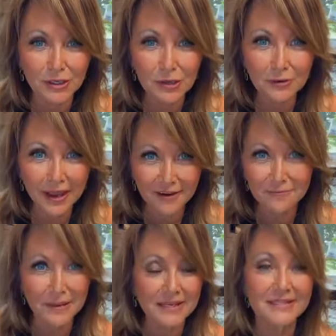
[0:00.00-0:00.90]
You
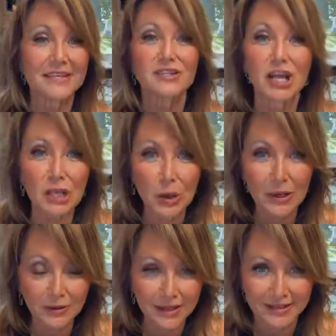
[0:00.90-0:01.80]
have been such a
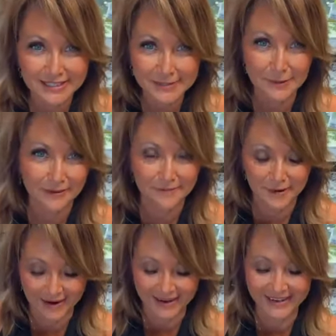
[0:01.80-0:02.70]
loyal customer of
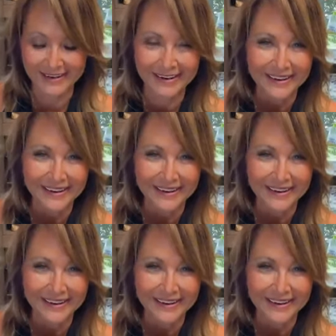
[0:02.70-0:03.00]
mine.